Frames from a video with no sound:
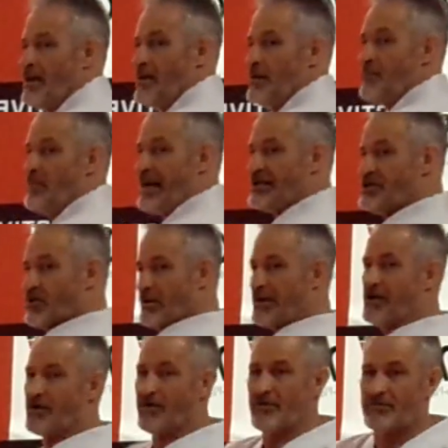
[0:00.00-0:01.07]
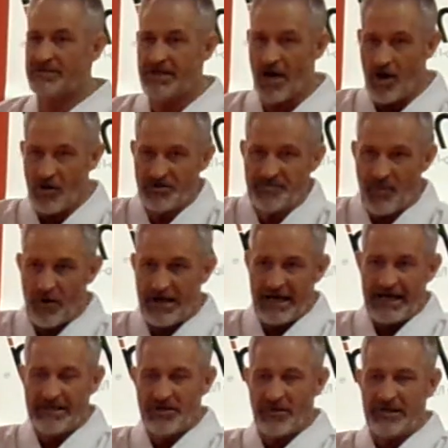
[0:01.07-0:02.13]
by doing your toes pointing
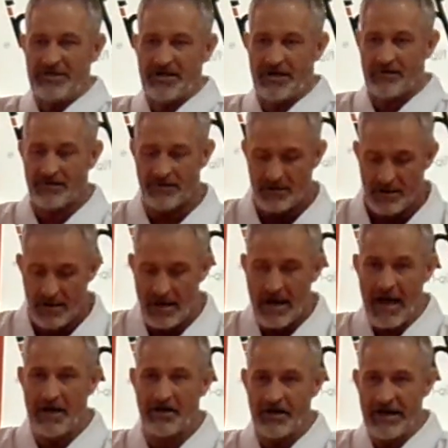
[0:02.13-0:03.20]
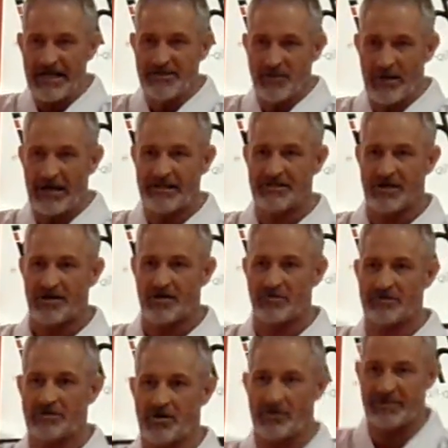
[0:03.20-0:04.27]
into each other and your knees pointing to each other, which
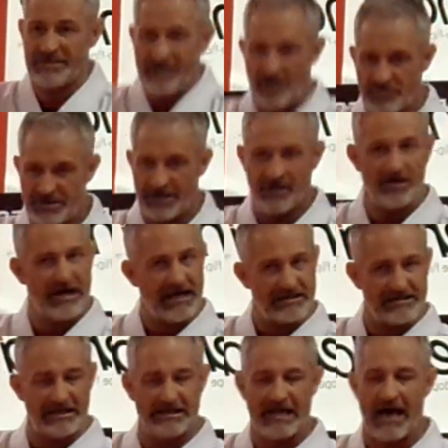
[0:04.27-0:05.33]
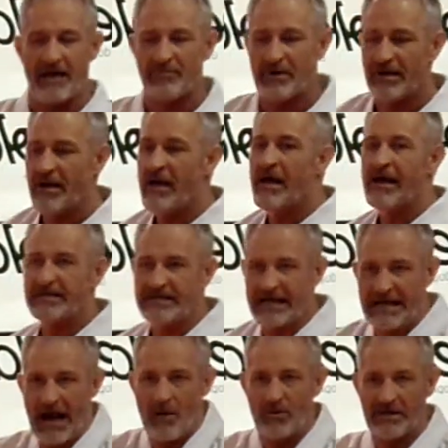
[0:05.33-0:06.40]
is called a samchi. You can't see that, but it's like an
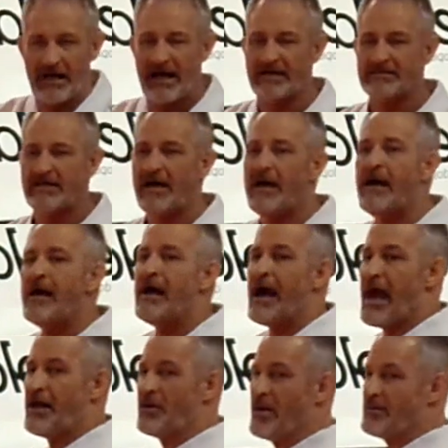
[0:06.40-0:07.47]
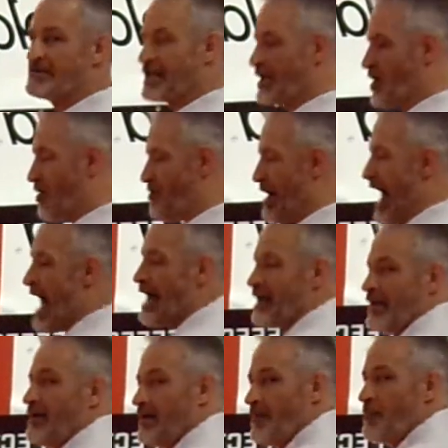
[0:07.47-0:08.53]
hourglass. And your hip's going to go back,
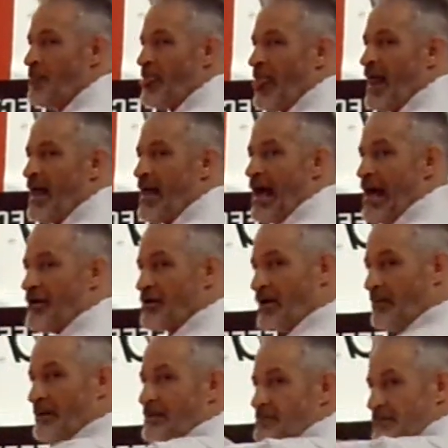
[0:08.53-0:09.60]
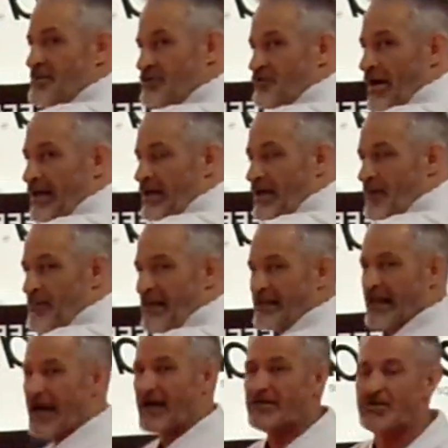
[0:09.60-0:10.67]
and you're going to be striking up like
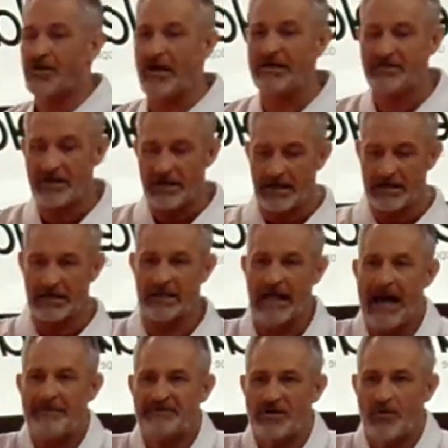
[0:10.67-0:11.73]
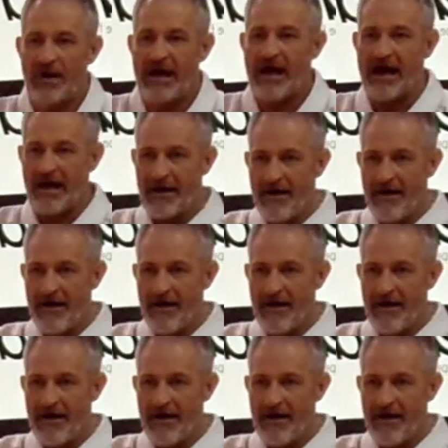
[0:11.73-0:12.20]
that. So you're actually going to collapse away,